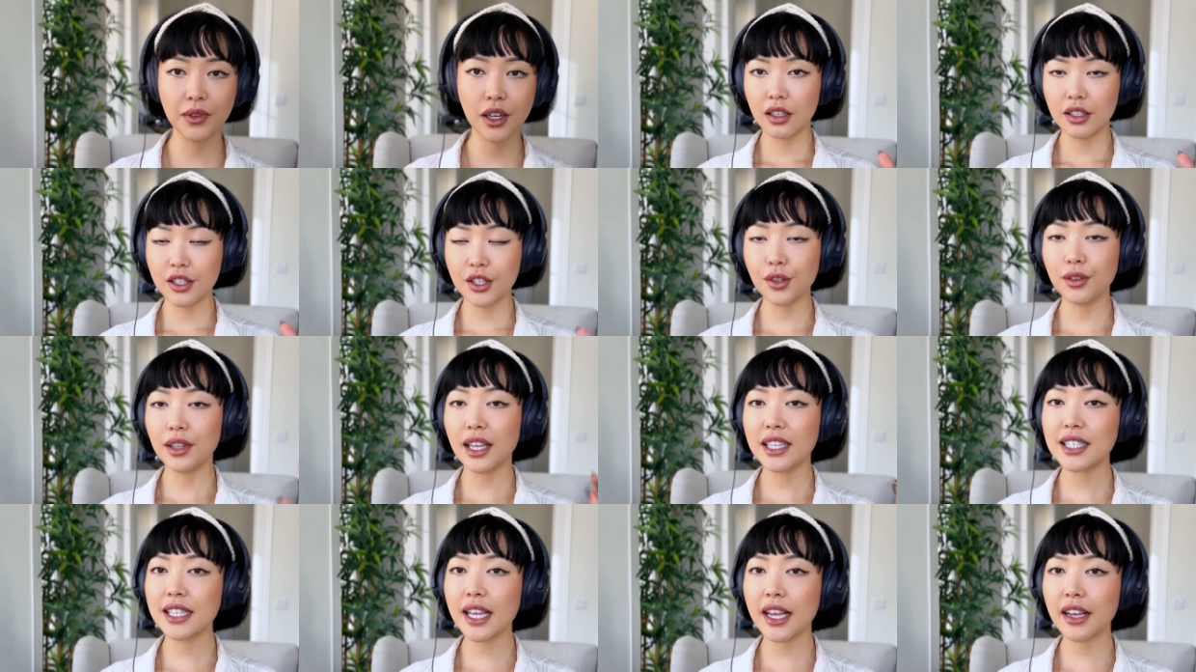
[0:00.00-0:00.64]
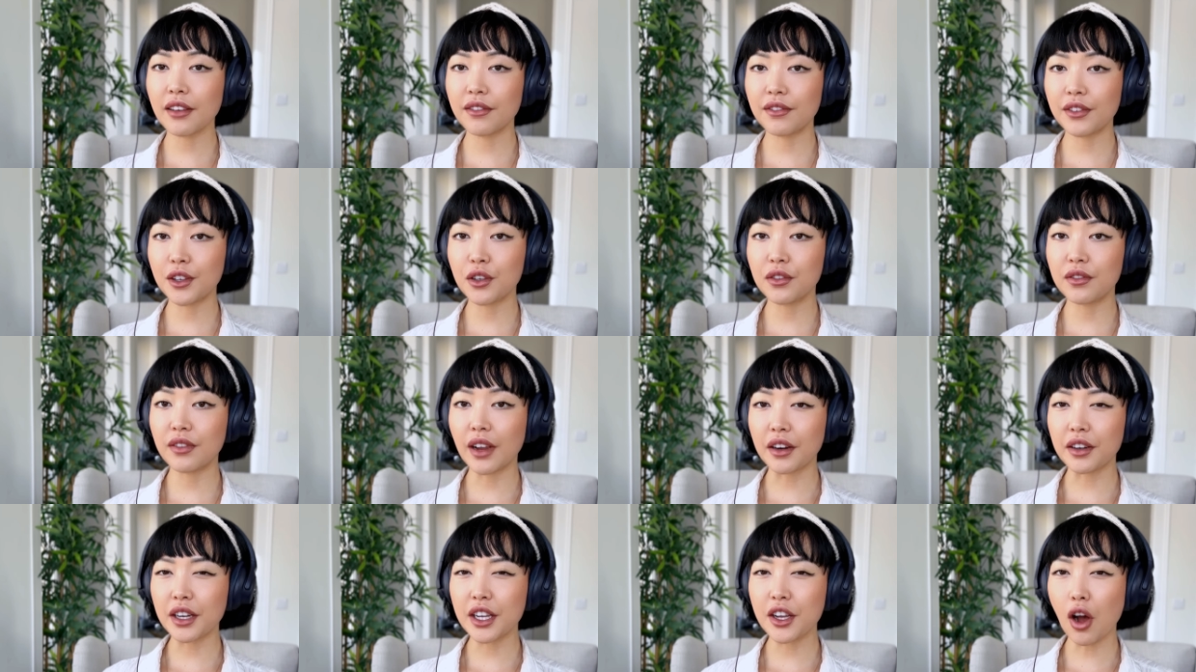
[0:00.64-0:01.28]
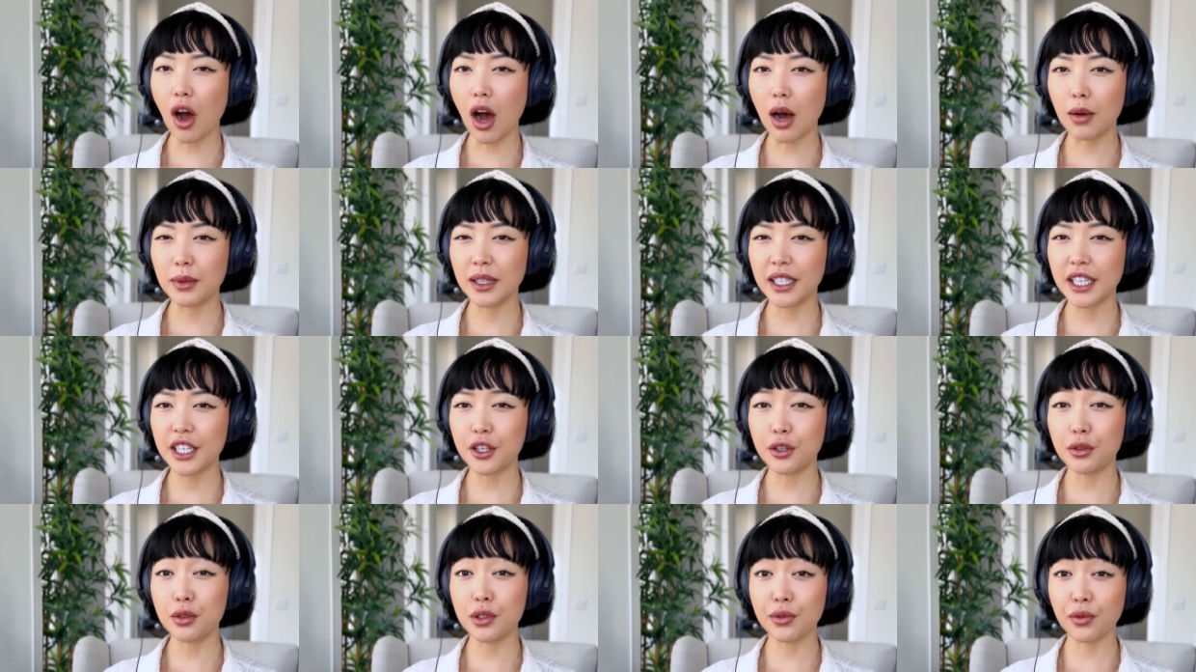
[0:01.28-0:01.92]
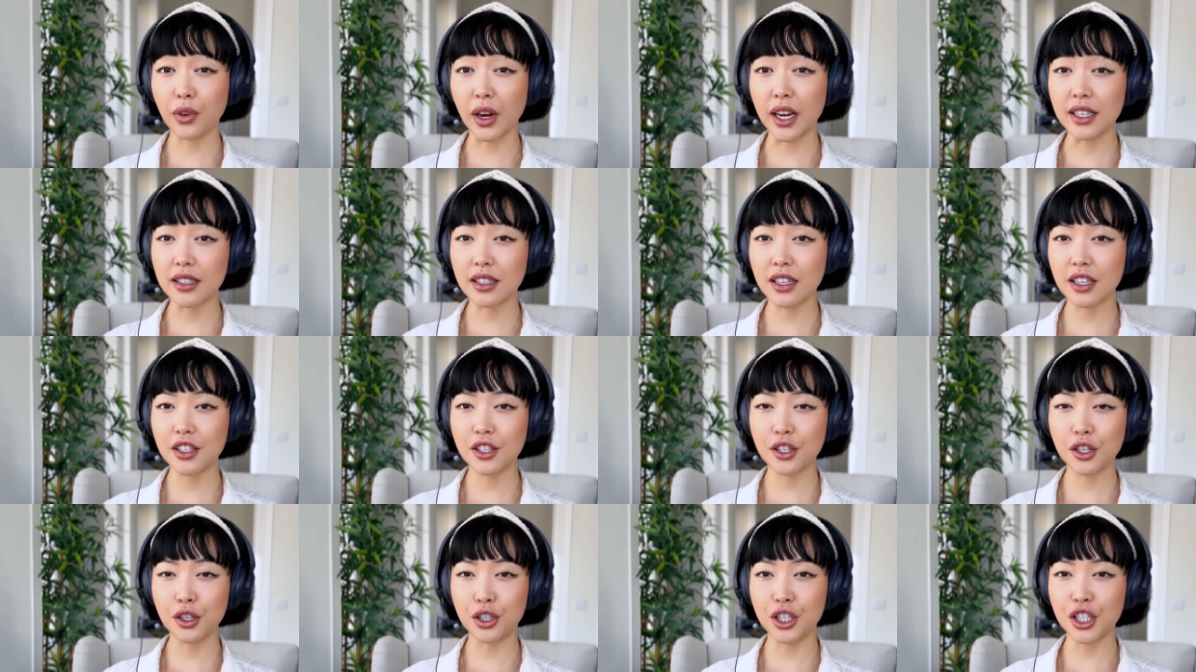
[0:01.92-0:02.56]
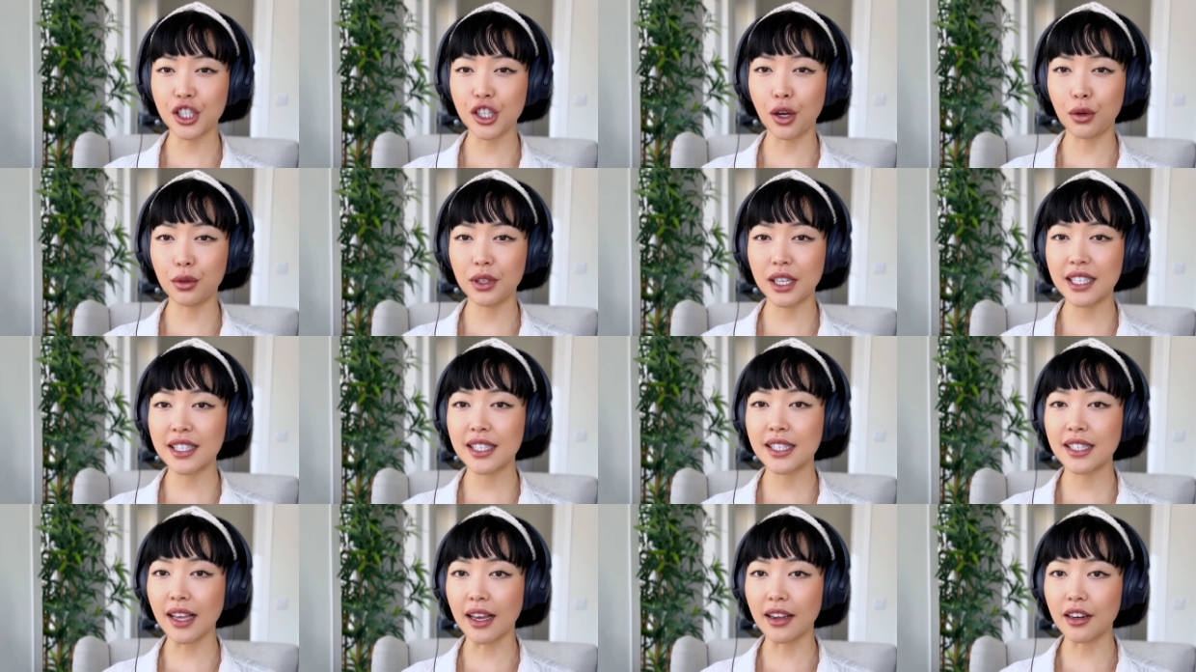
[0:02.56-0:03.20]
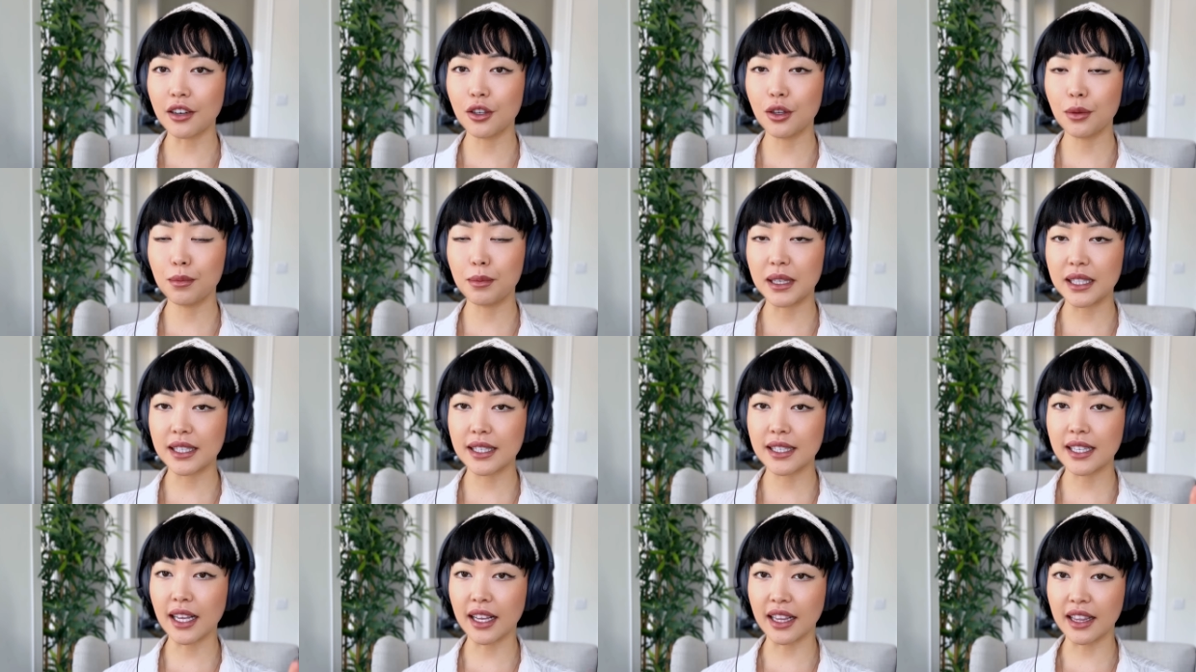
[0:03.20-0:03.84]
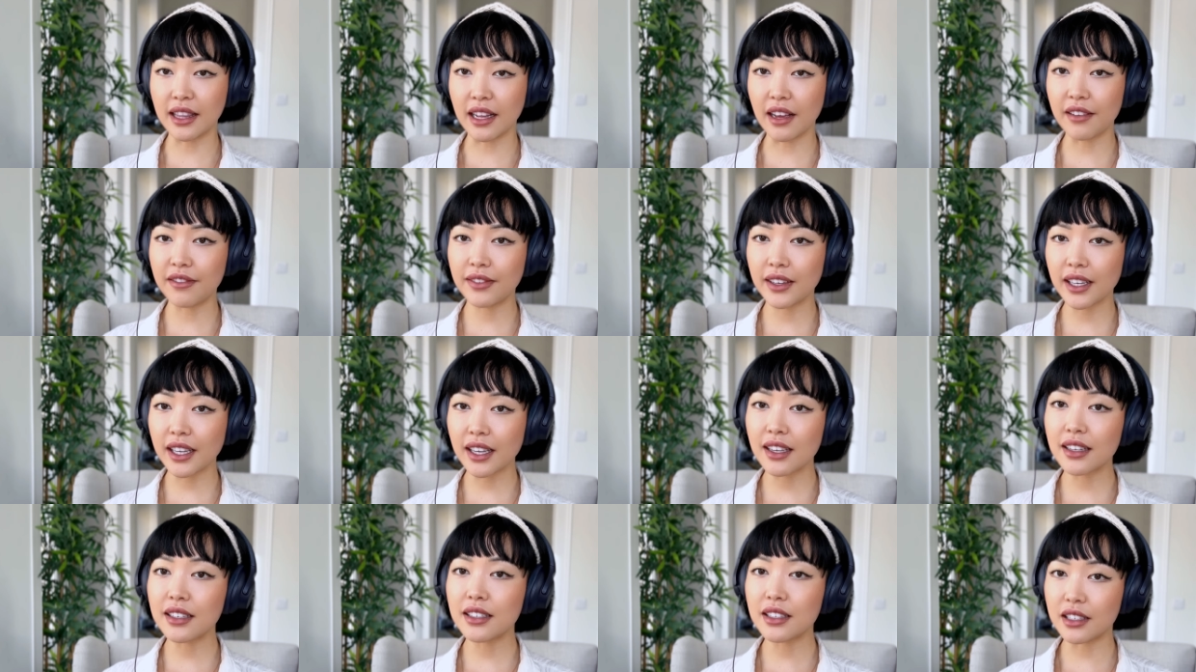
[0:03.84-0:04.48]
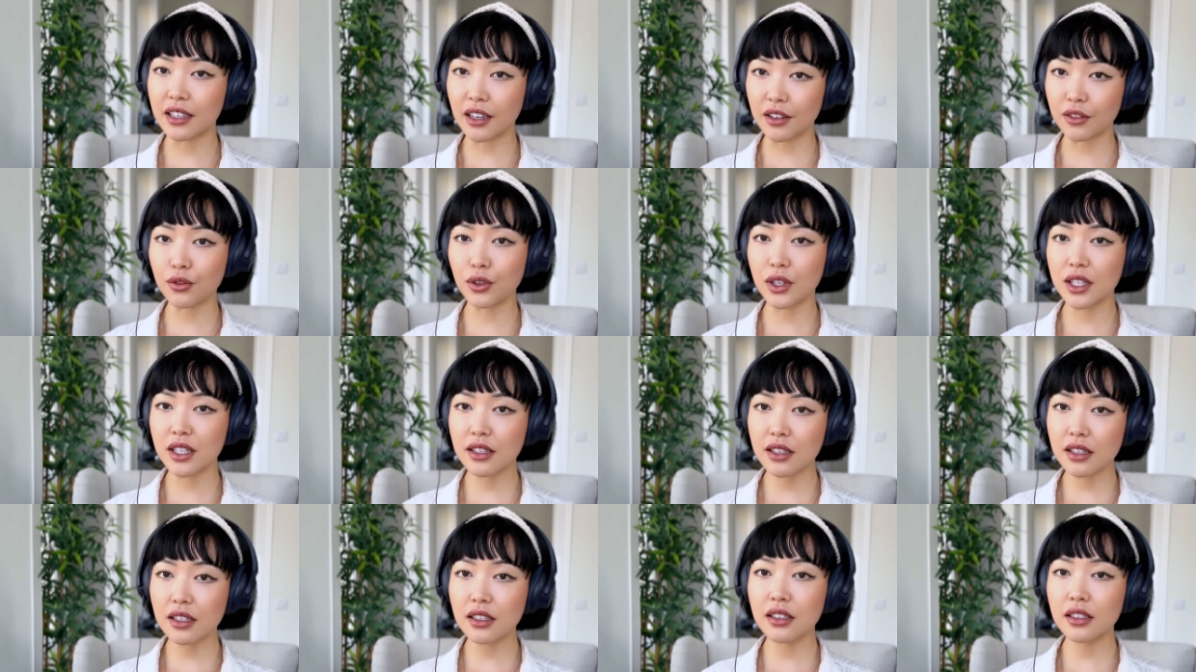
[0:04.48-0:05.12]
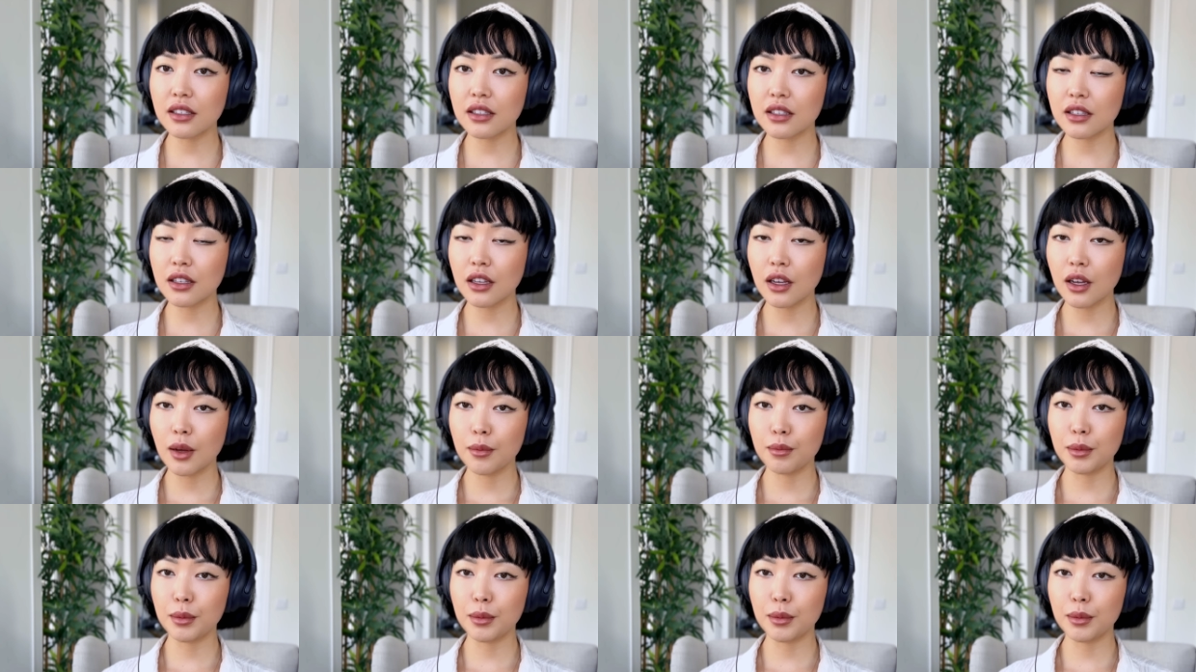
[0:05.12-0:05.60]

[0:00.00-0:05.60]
So let's take a few very commonly used phrases to show these subtle but significant differences